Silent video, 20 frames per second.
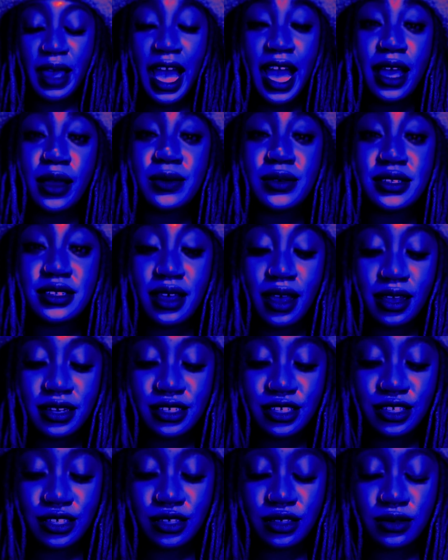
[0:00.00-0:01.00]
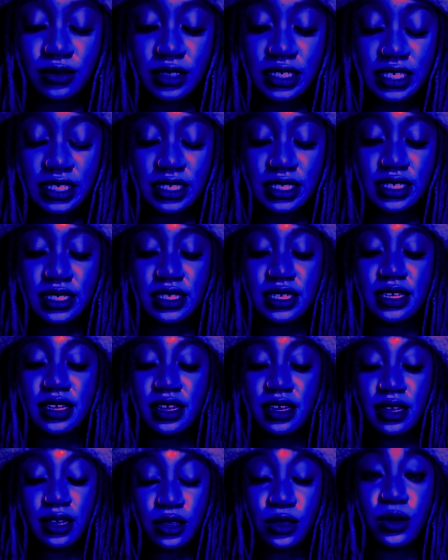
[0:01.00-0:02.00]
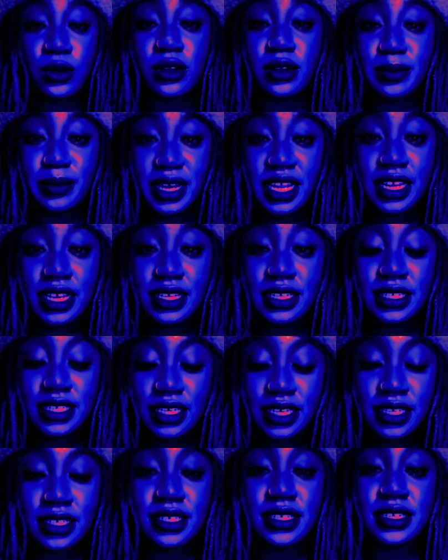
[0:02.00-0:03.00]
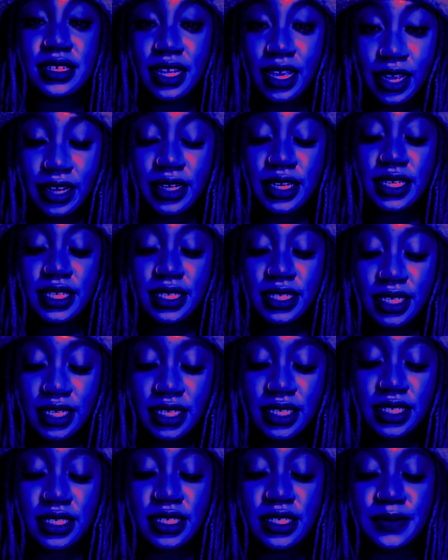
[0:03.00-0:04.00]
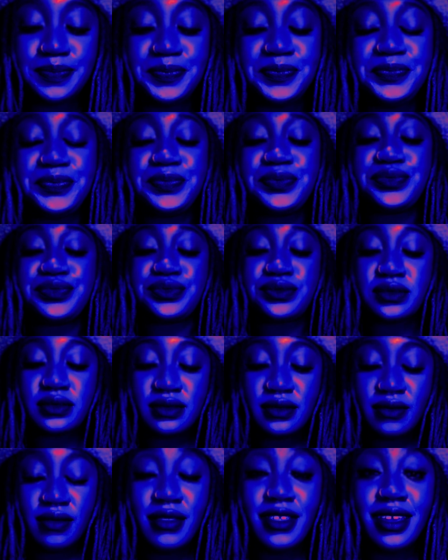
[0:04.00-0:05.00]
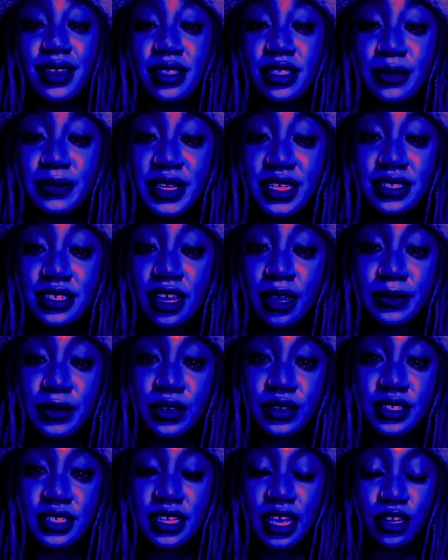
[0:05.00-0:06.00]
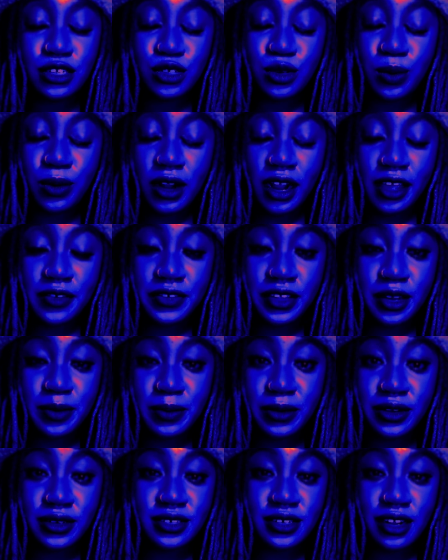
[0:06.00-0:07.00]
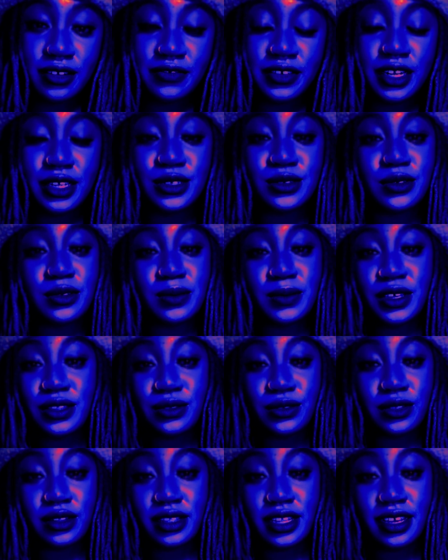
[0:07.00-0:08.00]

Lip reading: I will talk to you in your money season, Aries season. In the meantime, you can schedule private and birth chart readings with me through the